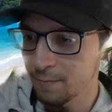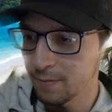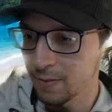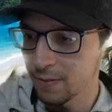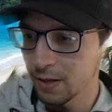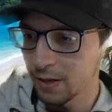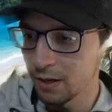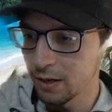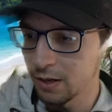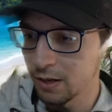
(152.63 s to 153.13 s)

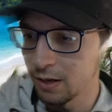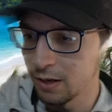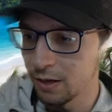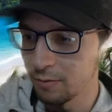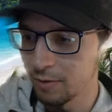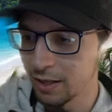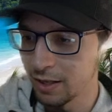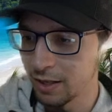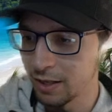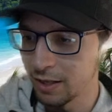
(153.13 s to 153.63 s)
And
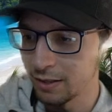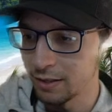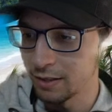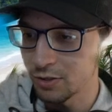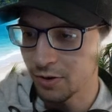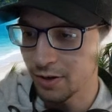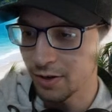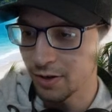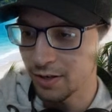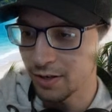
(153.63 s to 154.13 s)
then here's
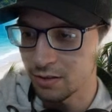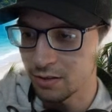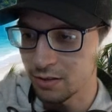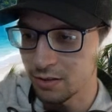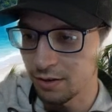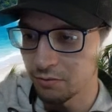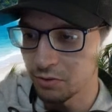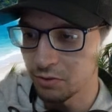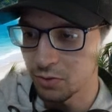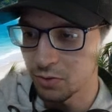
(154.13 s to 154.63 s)
cross dissolve, which
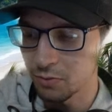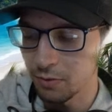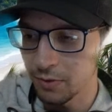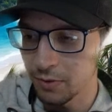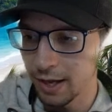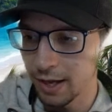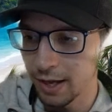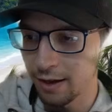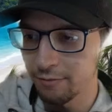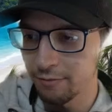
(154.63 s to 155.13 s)
is what we
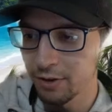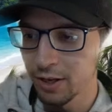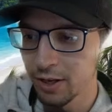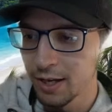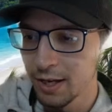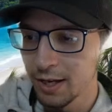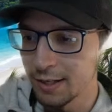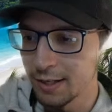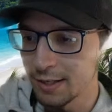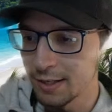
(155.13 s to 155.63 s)
have.
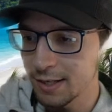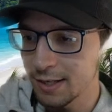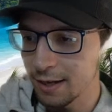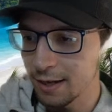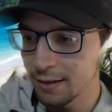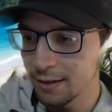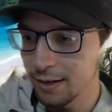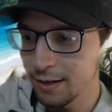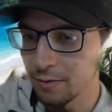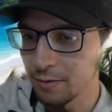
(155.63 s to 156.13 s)
It's
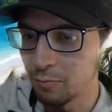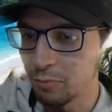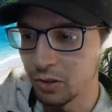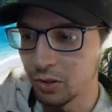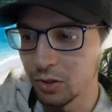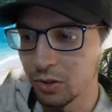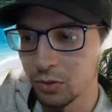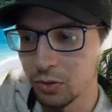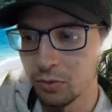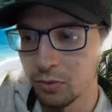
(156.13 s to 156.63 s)
highlighted in
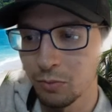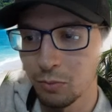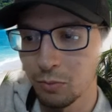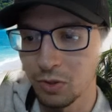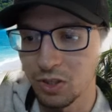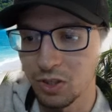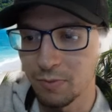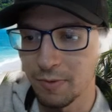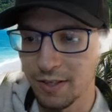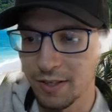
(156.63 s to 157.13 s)
blue, which
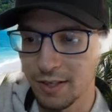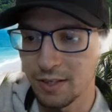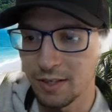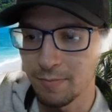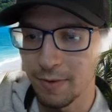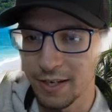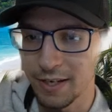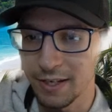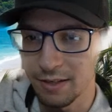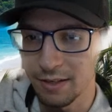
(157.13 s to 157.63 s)
means it's my
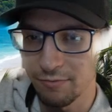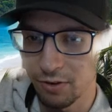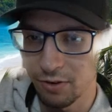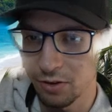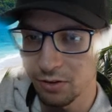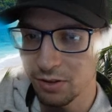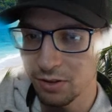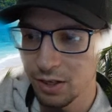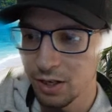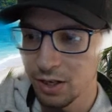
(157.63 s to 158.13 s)
default.
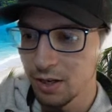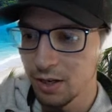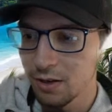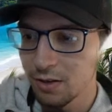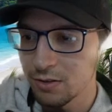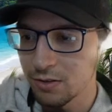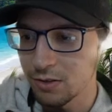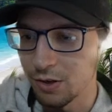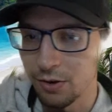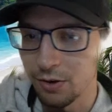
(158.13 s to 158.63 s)

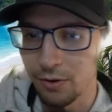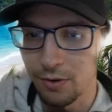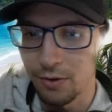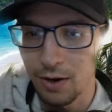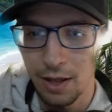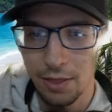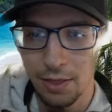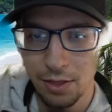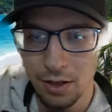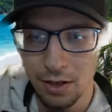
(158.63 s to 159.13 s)
So I
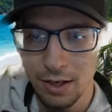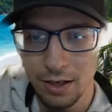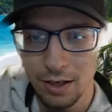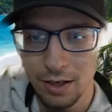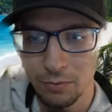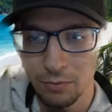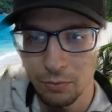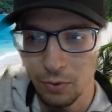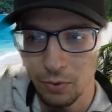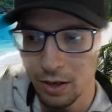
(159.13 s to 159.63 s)
think I can
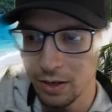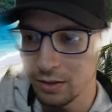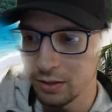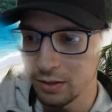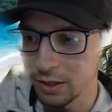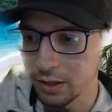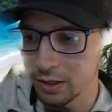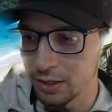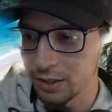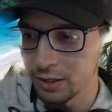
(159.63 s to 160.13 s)
right click
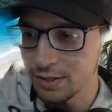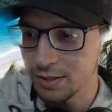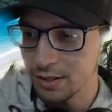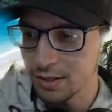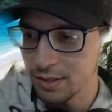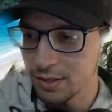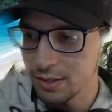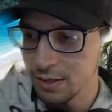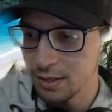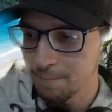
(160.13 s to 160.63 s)
this
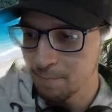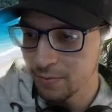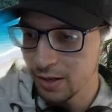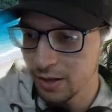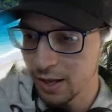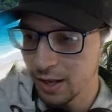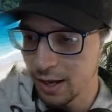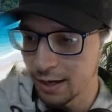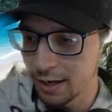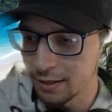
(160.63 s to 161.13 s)

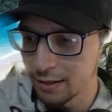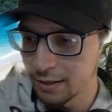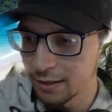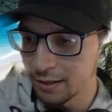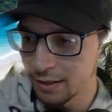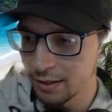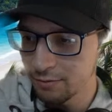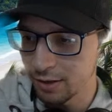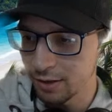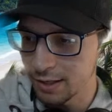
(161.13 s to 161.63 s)
additive.
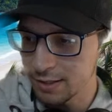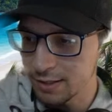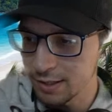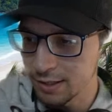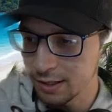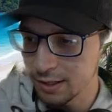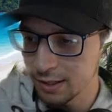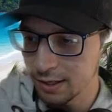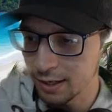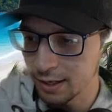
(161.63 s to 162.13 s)
Yeah, see,
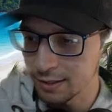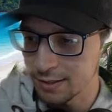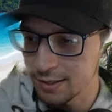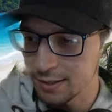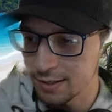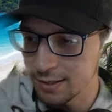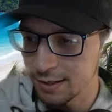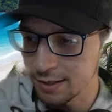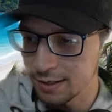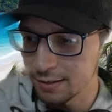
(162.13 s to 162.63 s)
I can set it
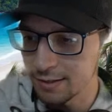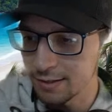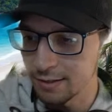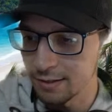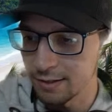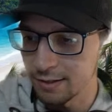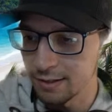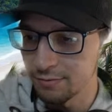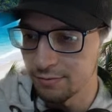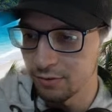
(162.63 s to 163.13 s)
as the
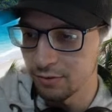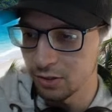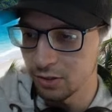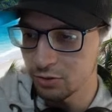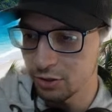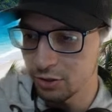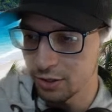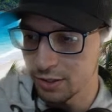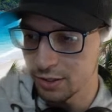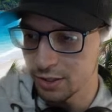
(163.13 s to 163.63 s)
default
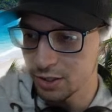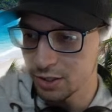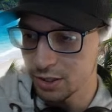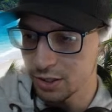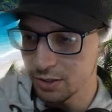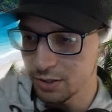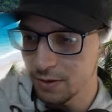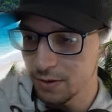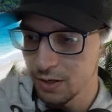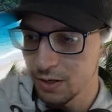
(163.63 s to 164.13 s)
transition.
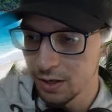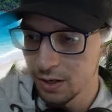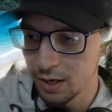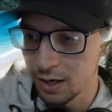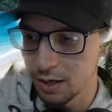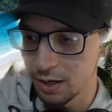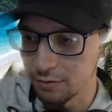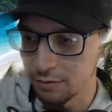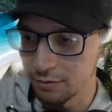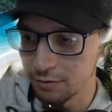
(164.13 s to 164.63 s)

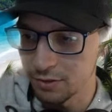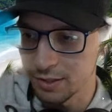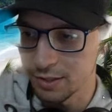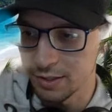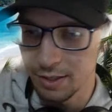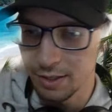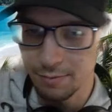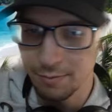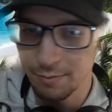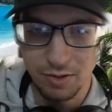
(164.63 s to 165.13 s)
There's a dip
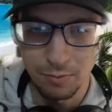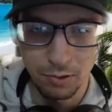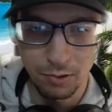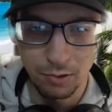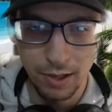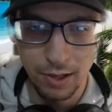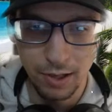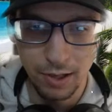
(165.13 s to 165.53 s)
to black.